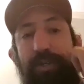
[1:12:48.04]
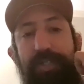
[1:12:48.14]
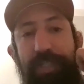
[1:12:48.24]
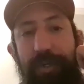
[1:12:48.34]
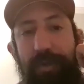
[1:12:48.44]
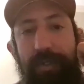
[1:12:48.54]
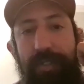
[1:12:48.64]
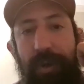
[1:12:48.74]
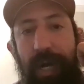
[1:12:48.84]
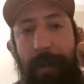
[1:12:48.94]
used to.
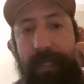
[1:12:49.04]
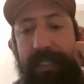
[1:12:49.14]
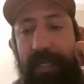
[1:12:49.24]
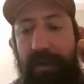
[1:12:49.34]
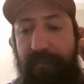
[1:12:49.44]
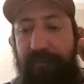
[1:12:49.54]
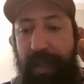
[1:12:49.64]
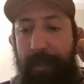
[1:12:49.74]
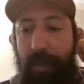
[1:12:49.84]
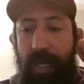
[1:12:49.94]
So up until
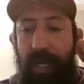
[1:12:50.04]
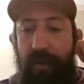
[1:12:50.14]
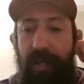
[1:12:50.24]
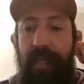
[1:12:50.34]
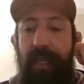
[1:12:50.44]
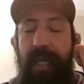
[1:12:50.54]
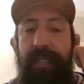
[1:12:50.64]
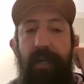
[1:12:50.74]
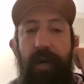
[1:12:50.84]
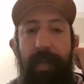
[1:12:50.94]
February,
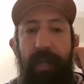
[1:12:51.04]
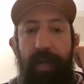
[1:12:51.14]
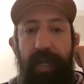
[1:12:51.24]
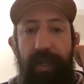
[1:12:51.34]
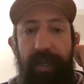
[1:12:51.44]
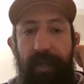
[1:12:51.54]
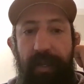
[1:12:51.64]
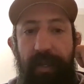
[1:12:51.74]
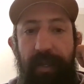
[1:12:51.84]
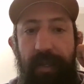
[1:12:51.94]
I did all my own editing.
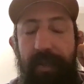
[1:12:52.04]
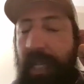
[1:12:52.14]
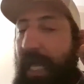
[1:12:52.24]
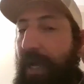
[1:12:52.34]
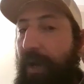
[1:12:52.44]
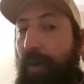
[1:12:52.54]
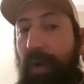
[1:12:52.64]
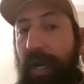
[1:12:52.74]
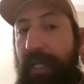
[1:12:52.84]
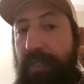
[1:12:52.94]
Okay.
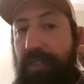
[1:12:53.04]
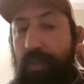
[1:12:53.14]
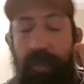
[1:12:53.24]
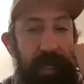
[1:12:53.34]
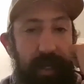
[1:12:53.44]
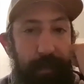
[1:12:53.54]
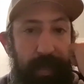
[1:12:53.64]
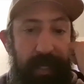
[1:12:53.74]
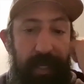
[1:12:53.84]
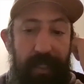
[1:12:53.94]
Now I do not
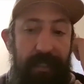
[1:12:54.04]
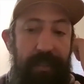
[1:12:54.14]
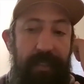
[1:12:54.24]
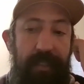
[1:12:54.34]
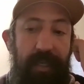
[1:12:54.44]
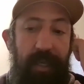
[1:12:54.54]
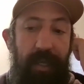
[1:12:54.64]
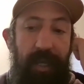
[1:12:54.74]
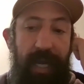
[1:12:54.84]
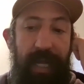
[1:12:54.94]
because
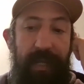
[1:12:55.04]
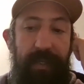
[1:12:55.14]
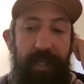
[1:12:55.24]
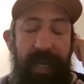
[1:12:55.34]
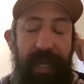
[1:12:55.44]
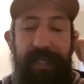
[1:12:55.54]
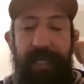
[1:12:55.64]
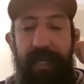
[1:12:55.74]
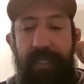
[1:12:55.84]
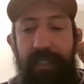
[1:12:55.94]
I I
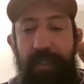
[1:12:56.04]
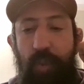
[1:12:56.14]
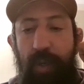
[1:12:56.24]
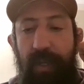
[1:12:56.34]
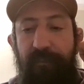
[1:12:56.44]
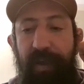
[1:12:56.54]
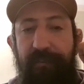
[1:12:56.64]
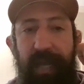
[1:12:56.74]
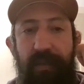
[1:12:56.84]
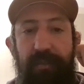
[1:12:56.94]
had gotten to
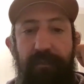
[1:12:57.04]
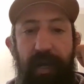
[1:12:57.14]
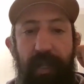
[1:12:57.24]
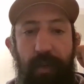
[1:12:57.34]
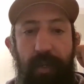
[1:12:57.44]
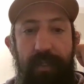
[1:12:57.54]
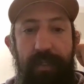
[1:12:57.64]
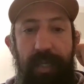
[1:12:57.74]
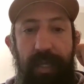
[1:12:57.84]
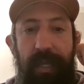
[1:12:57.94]
25,000
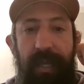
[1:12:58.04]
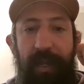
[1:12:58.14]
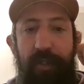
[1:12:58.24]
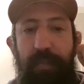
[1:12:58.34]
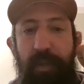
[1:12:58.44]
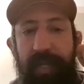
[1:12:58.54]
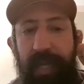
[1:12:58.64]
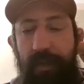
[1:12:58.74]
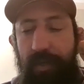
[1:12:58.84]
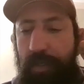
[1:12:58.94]
followers. Yeah. And I was
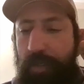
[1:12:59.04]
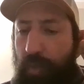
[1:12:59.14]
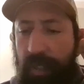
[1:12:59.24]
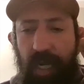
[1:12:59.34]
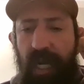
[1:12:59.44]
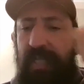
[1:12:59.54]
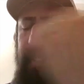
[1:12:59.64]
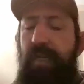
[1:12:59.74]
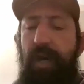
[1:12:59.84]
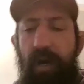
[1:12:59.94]
putting out new
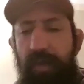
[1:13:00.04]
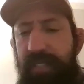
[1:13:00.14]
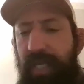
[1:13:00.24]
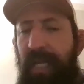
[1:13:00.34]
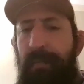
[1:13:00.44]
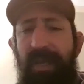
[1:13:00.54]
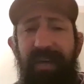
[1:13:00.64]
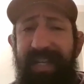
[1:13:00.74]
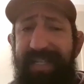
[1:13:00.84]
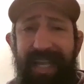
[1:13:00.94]
content all the time,
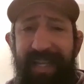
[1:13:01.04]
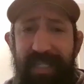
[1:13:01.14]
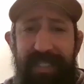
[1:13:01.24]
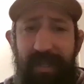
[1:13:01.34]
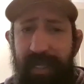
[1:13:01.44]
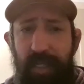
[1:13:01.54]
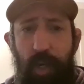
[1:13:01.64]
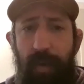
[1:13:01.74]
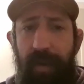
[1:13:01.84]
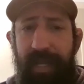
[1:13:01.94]
like techniques that like
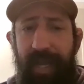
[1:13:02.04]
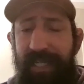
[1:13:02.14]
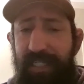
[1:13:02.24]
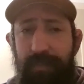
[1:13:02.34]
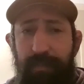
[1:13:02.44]
nobody like I